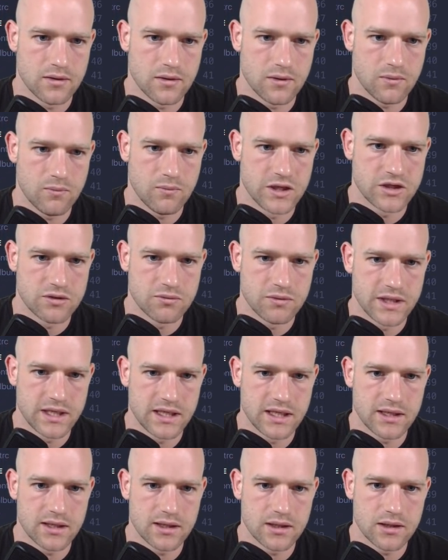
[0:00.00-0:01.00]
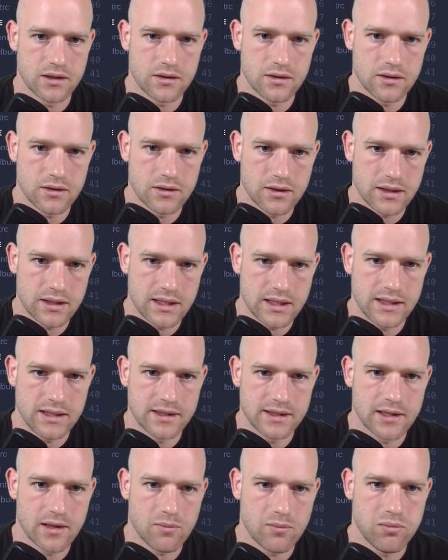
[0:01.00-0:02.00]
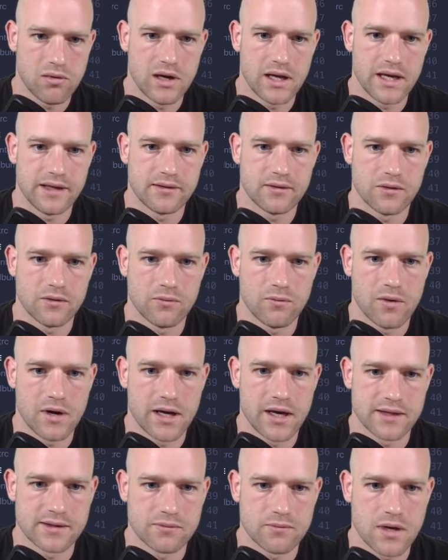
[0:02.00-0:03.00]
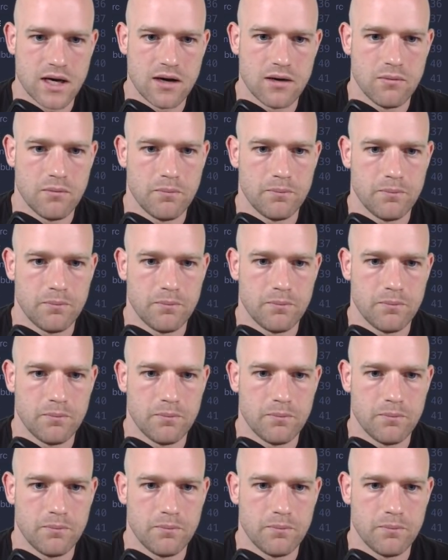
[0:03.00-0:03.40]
which we interpolate on Y as well.